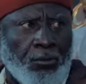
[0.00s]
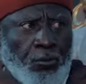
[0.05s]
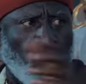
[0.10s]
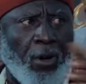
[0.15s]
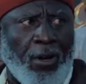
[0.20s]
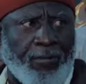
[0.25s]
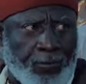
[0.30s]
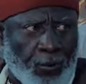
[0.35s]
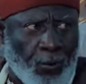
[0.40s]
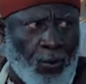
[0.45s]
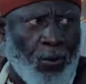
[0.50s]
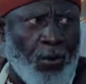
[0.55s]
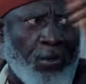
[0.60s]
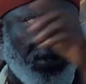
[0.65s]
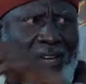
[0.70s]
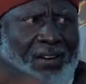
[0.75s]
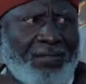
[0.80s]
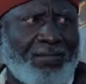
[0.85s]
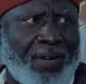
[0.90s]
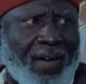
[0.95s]
you have to go
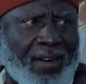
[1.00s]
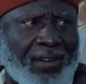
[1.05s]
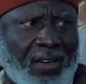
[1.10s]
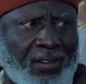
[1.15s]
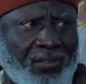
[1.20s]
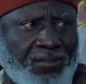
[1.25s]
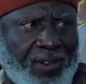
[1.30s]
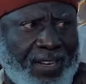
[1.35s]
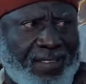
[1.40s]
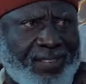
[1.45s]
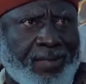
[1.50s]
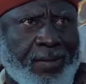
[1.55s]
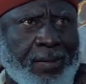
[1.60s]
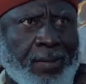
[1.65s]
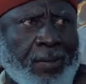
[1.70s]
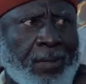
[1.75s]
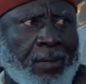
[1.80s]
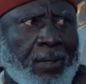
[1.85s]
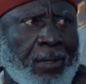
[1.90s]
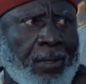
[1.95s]
there and find out
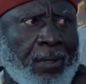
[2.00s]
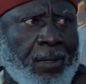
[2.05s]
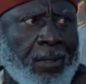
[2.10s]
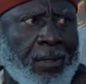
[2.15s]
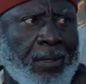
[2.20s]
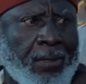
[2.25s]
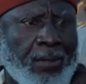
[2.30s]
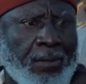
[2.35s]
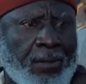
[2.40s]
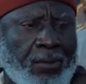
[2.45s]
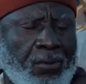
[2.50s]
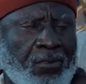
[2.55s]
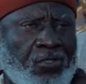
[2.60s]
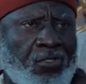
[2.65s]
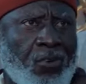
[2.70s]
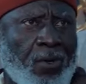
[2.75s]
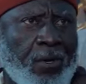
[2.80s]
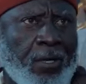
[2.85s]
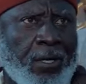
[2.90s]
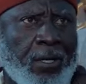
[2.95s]
first.
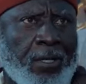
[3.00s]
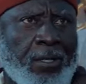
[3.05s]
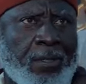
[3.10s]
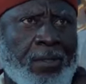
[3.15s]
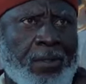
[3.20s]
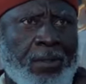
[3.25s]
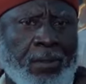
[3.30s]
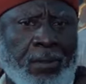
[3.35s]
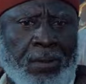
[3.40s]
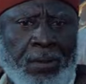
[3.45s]
What's going on?